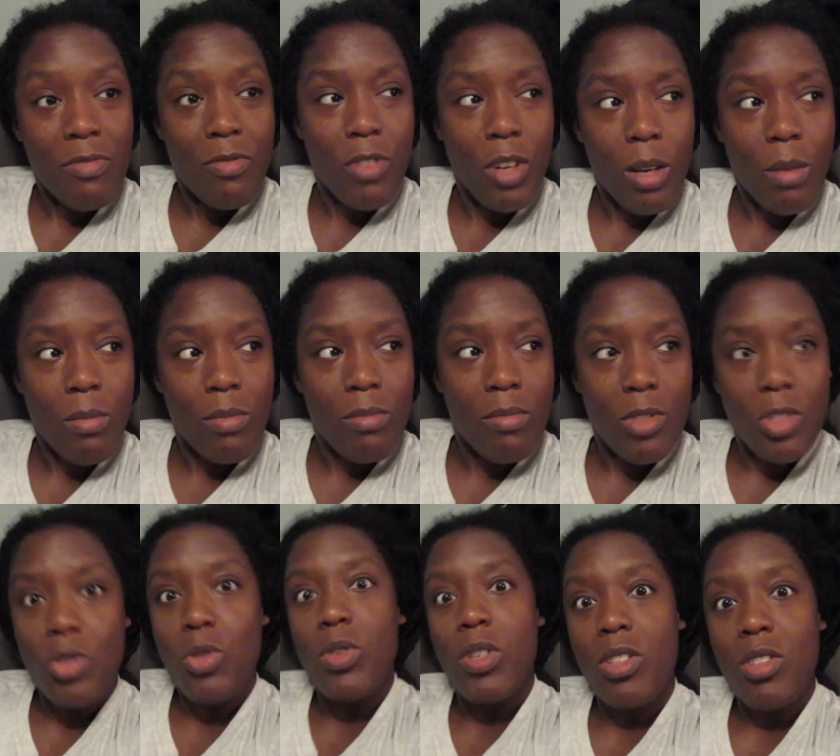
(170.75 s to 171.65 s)
from
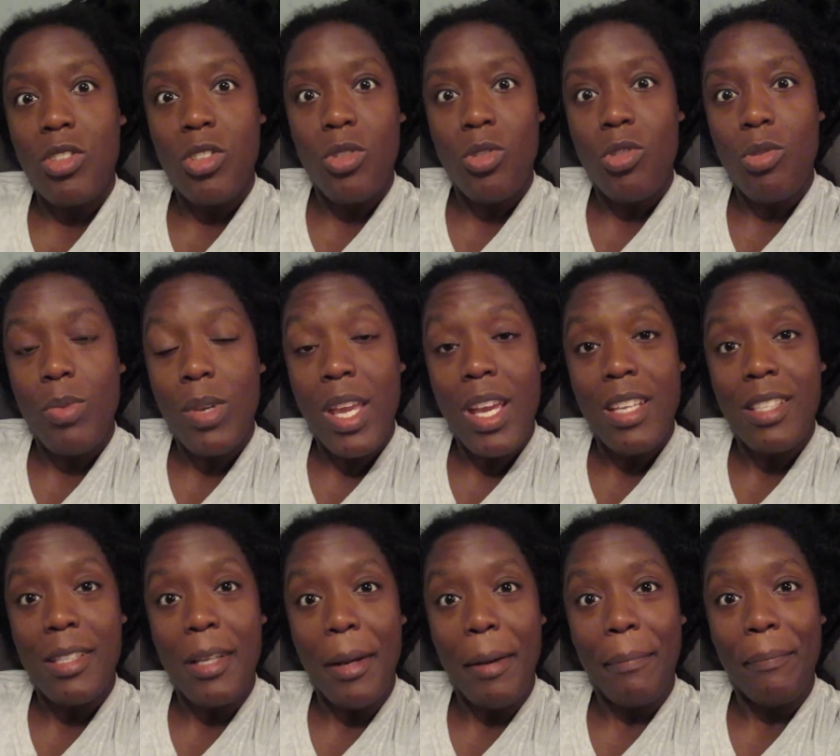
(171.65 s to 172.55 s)
two, two, three
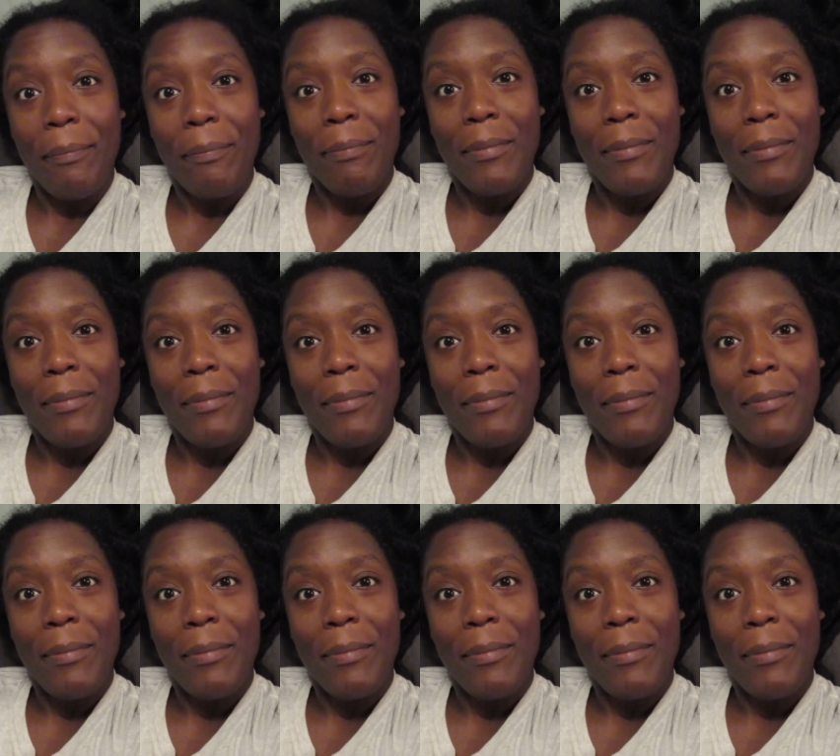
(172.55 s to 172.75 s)
days ago.